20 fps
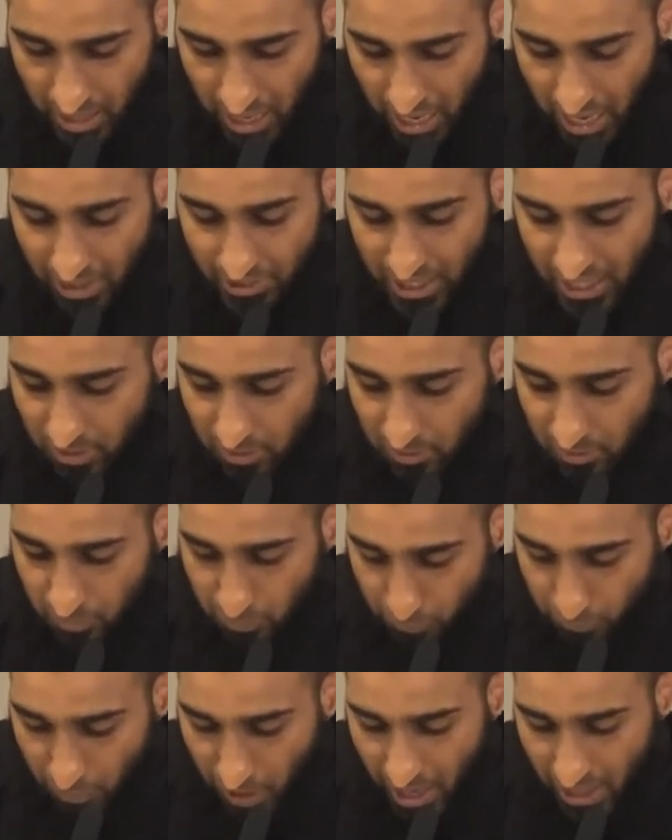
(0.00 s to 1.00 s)
And then
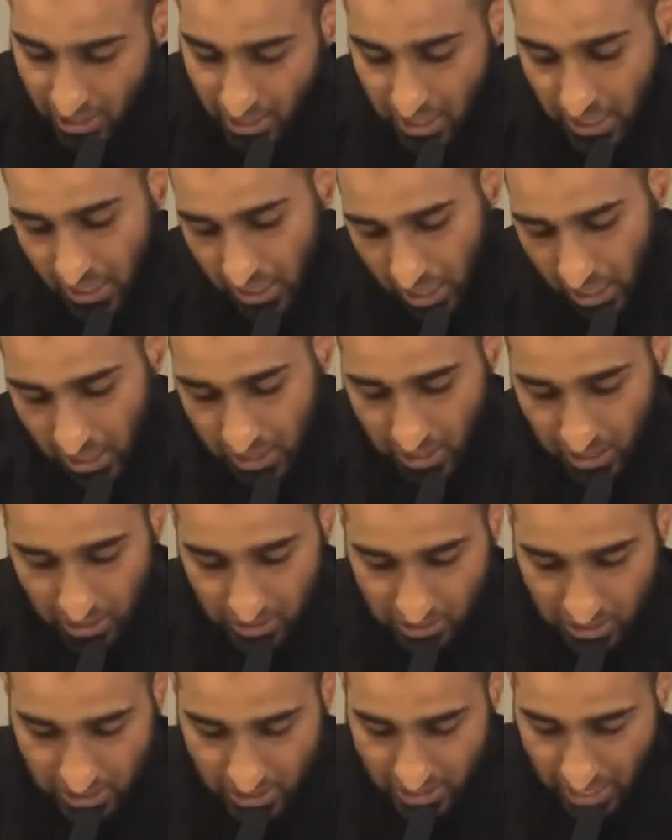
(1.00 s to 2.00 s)
finally
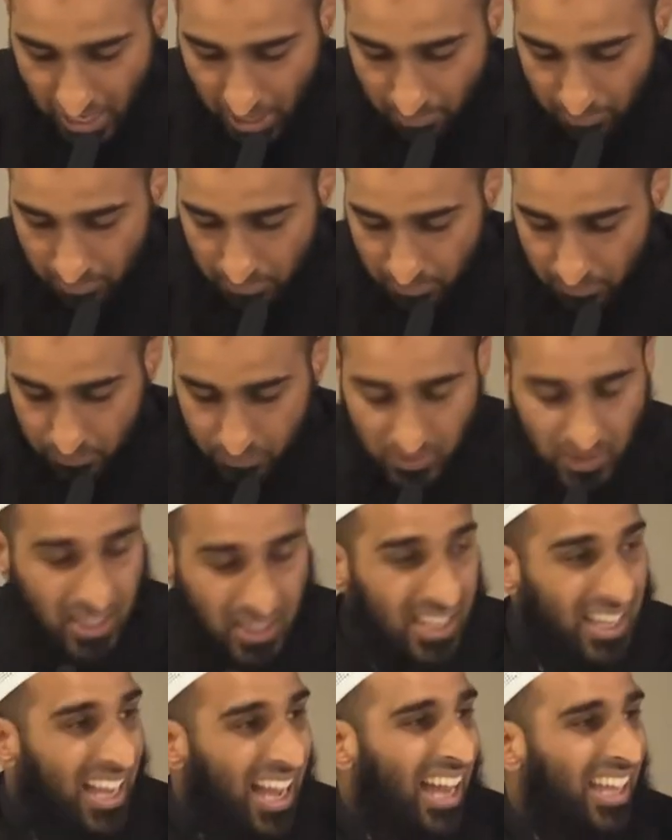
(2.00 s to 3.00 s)
al-iltizam.
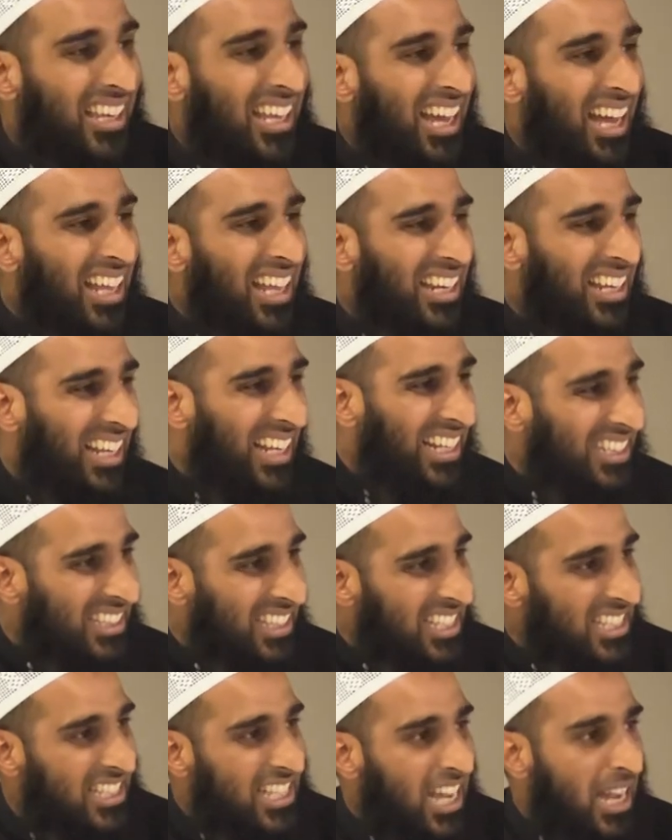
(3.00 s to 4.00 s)
And
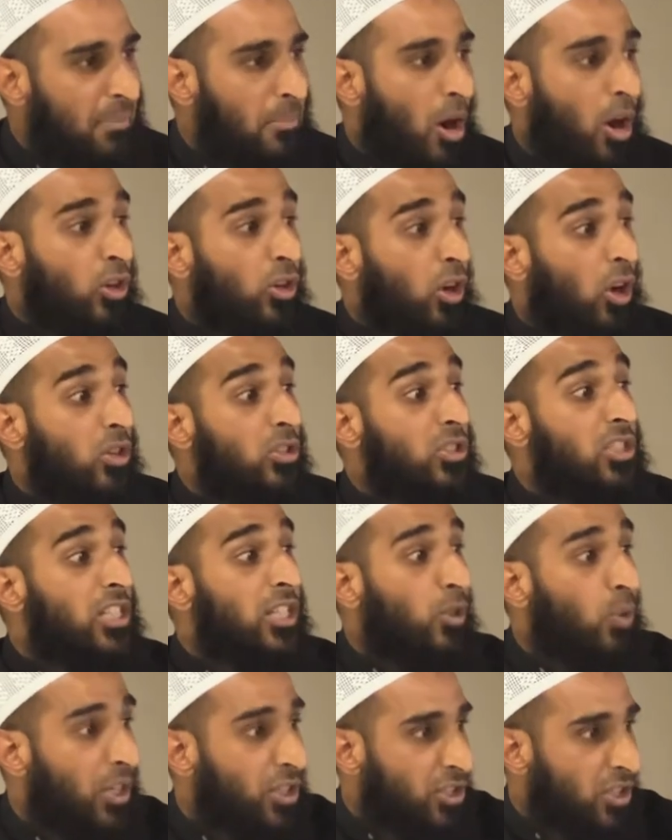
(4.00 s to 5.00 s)
al-iltizam are
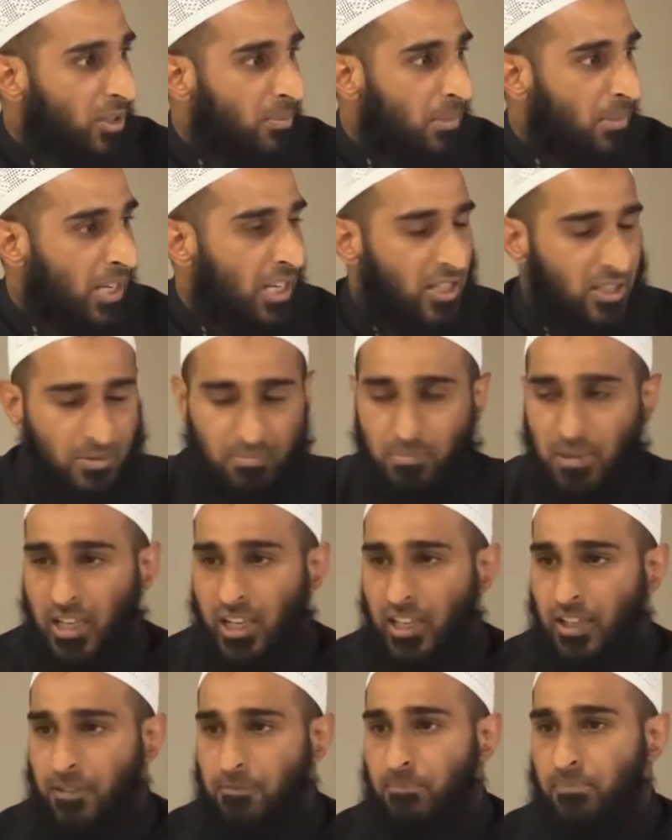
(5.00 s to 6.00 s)
consequential meanings.
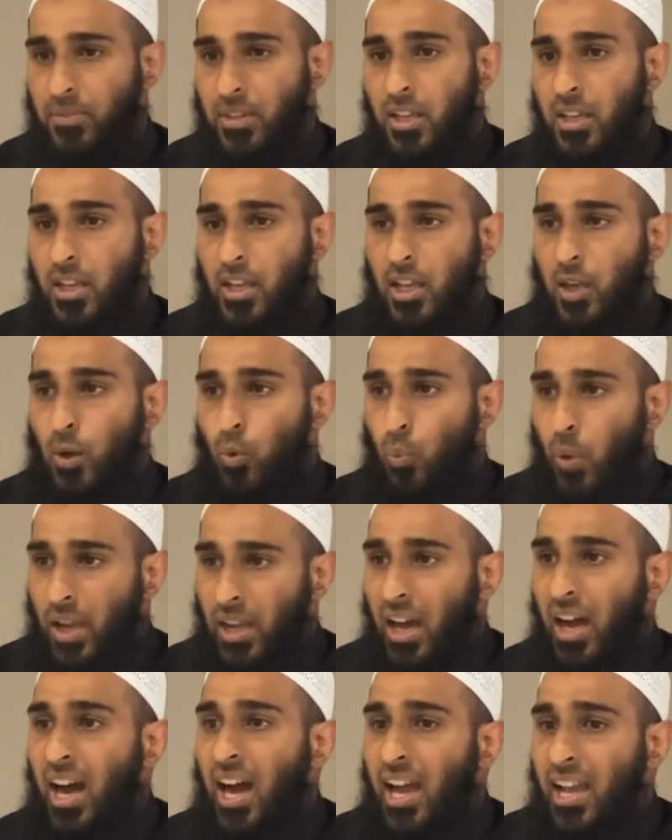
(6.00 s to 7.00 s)
Meaning,
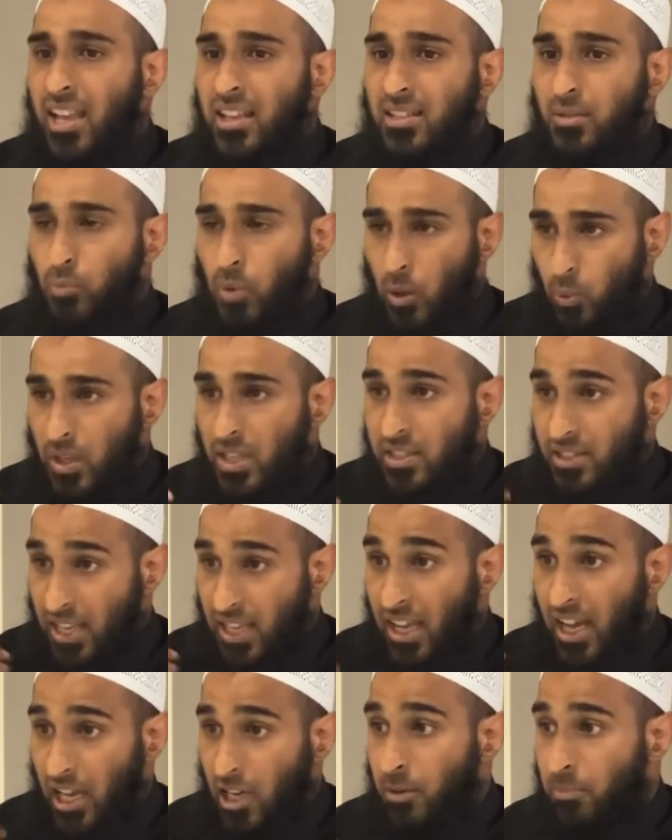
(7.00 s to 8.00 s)
when we
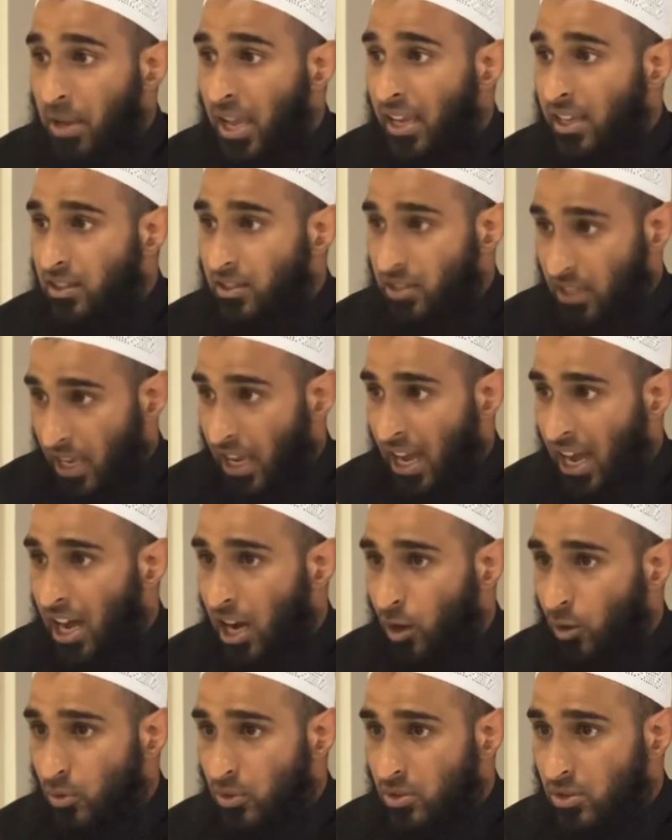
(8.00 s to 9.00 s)
say al-bayt, a
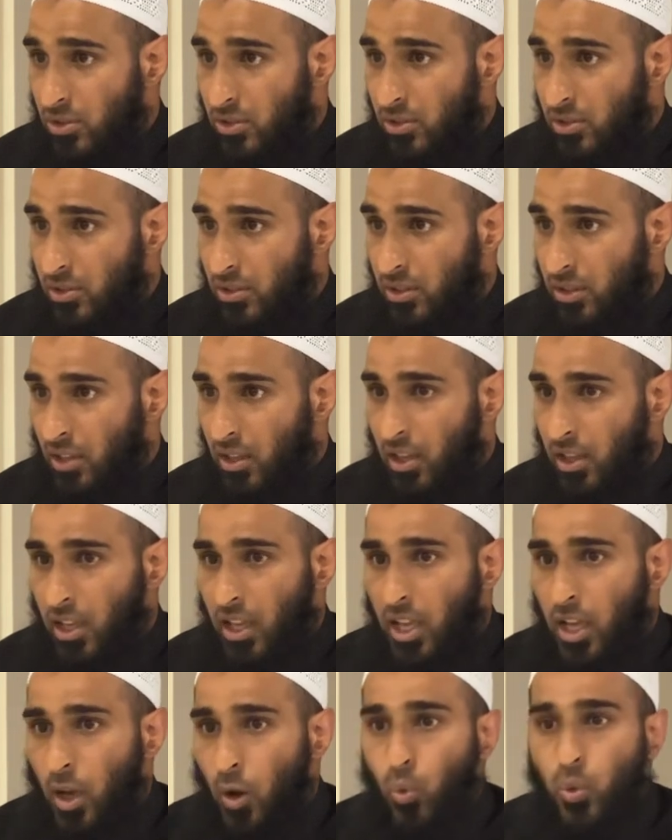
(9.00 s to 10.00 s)
house,
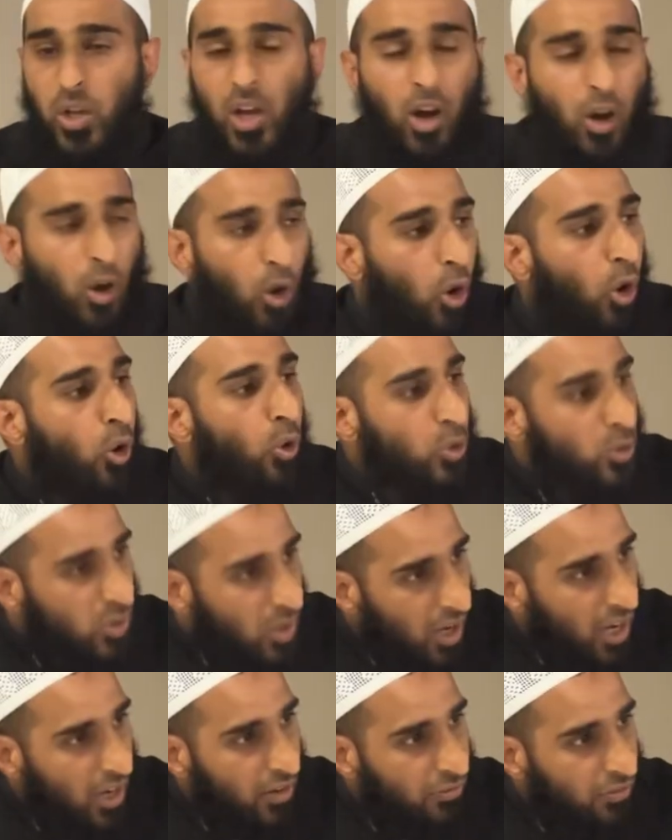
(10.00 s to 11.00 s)
we are
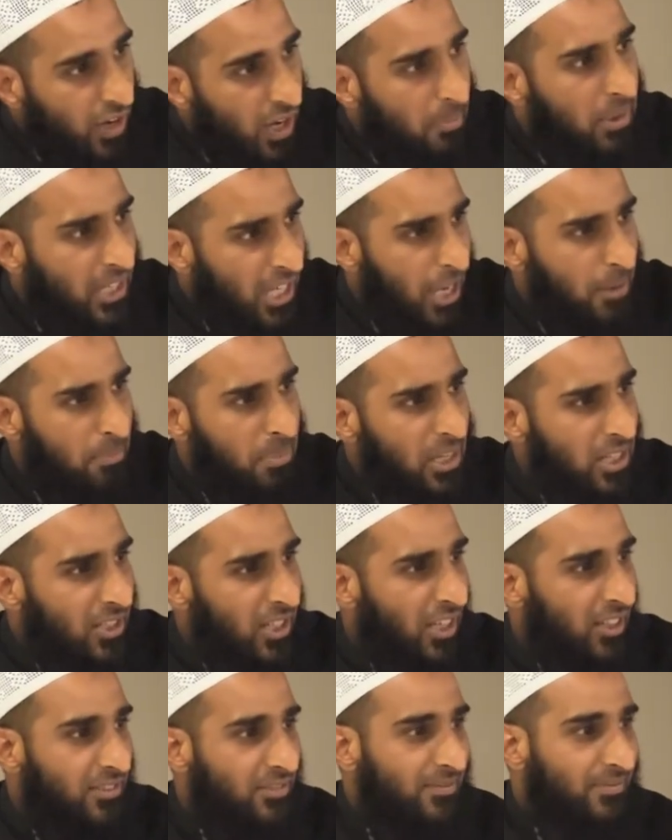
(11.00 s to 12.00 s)
also affirming a builder.